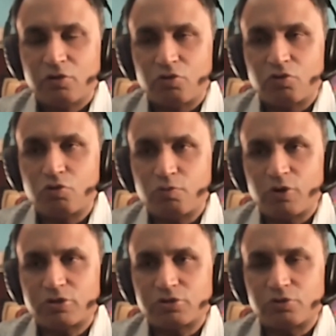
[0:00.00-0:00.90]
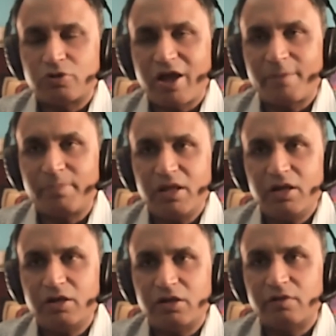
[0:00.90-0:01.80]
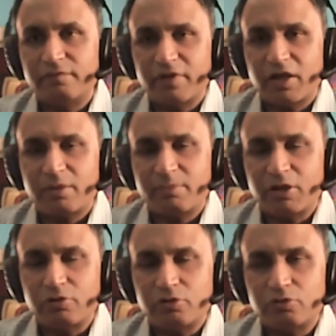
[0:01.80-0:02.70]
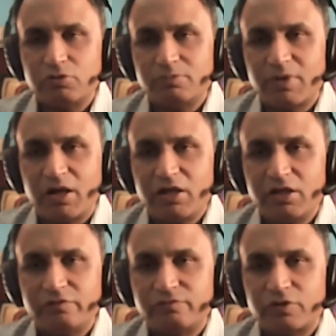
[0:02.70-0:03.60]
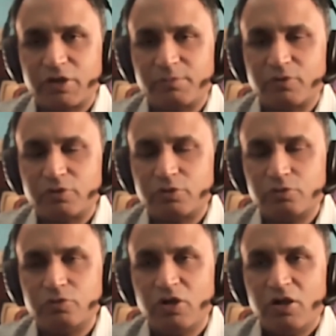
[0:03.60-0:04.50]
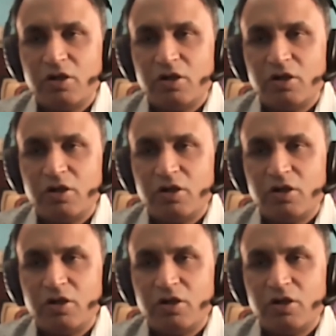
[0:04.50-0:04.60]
Oh, what's going to happen? Where am I going to do in my life? What I'm going to do?